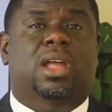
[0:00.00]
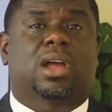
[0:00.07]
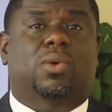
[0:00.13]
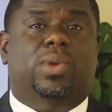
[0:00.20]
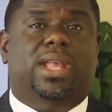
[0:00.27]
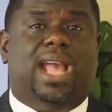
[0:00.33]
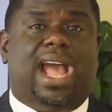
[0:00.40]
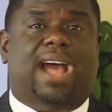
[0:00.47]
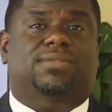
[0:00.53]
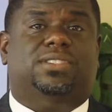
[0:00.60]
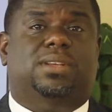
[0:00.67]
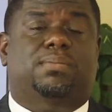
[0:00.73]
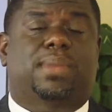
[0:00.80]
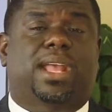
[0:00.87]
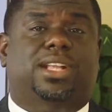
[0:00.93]
We have
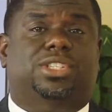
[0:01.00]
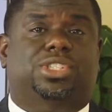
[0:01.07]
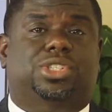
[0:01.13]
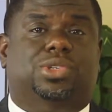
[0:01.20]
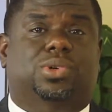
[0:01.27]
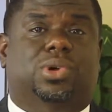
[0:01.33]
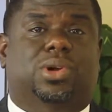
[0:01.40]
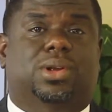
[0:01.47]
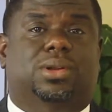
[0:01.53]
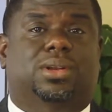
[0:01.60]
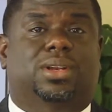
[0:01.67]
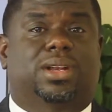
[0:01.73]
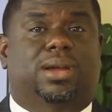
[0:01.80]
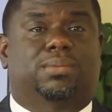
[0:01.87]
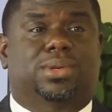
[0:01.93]
to make sure,
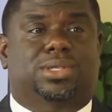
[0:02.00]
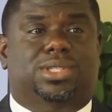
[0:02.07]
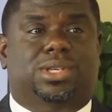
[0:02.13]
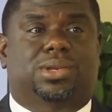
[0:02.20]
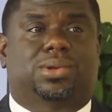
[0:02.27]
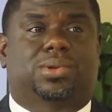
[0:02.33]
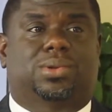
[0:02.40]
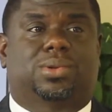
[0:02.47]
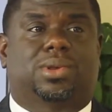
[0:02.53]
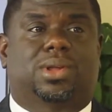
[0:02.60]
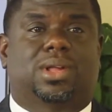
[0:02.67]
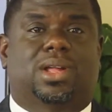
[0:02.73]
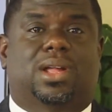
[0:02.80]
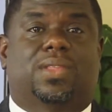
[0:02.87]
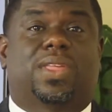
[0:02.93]
number 2,
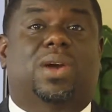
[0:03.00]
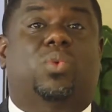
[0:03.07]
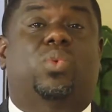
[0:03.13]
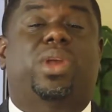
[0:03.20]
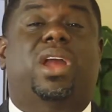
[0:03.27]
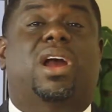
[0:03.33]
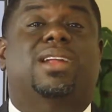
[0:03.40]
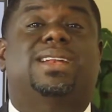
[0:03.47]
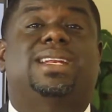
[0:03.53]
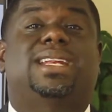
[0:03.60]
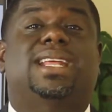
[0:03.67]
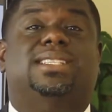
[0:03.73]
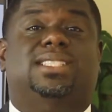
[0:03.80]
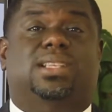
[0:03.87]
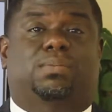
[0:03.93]
that we are
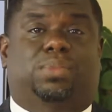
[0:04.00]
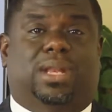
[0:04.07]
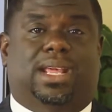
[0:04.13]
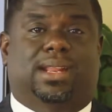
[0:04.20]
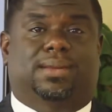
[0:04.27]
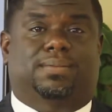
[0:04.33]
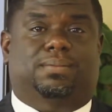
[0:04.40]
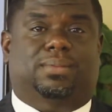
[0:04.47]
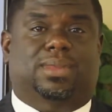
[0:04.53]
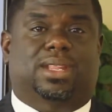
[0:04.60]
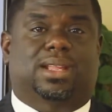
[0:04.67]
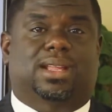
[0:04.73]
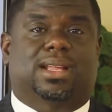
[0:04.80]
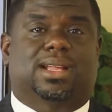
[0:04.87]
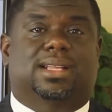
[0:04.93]

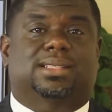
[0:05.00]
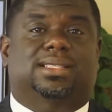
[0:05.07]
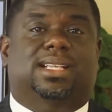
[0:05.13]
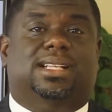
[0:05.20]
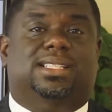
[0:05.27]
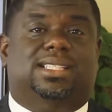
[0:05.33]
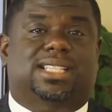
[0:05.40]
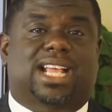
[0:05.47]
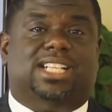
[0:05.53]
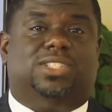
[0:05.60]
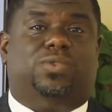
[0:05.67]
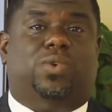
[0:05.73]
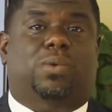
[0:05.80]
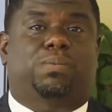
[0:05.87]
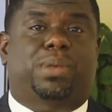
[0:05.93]
disciplined.
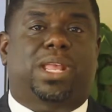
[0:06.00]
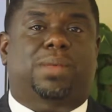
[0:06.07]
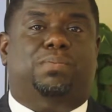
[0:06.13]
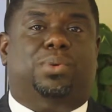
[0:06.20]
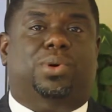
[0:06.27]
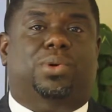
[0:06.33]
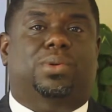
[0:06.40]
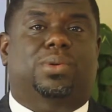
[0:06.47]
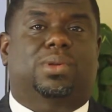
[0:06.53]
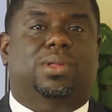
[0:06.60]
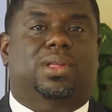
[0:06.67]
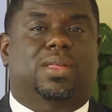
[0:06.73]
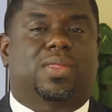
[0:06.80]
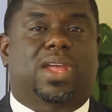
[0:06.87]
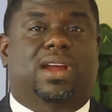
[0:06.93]
Successful people,
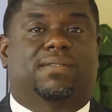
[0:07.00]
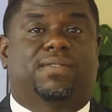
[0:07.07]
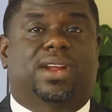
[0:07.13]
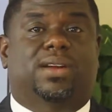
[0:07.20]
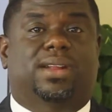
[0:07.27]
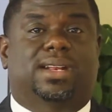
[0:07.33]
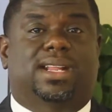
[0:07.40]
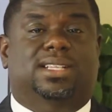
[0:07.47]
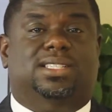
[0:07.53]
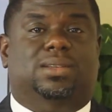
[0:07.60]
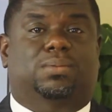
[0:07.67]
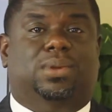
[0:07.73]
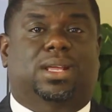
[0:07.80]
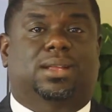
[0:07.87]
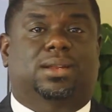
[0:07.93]
they are very
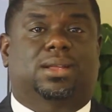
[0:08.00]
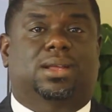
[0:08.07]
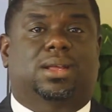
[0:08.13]
disciplined.